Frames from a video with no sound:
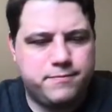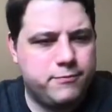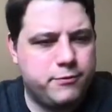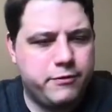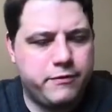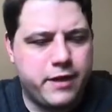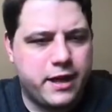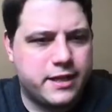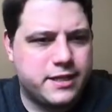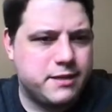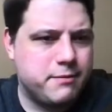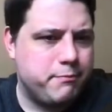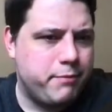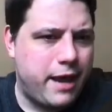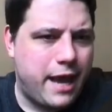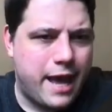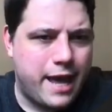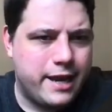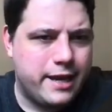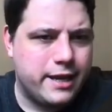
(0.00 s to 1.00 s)
got some
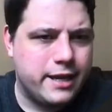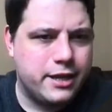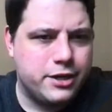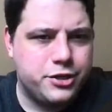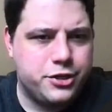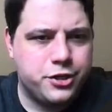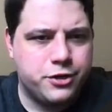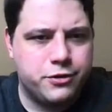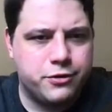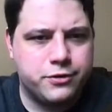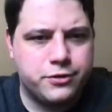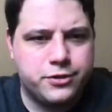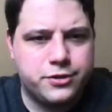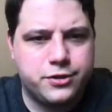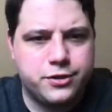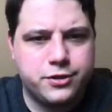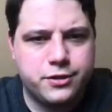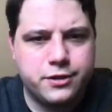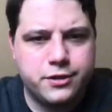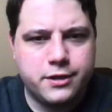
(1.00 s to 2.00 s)
padding
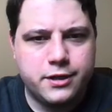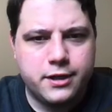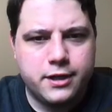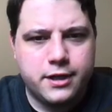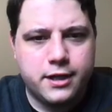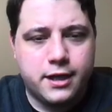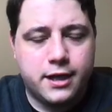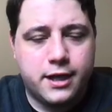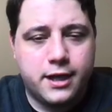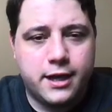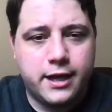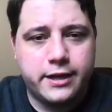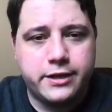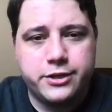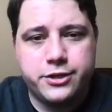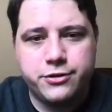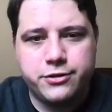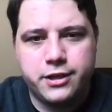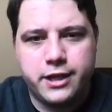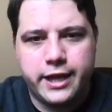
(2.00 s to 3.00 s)
issues. I
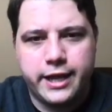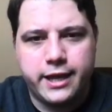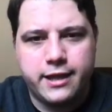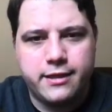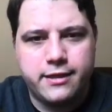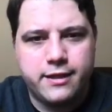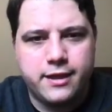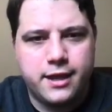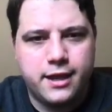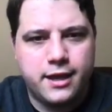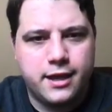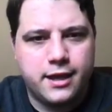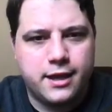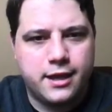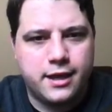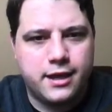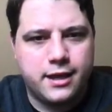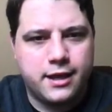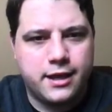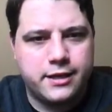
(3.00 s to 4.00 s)
do like
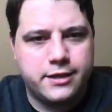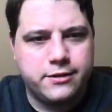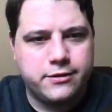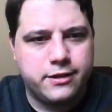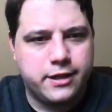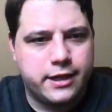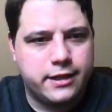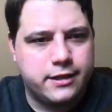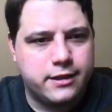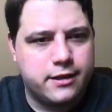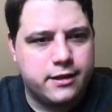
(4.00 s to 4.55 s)
the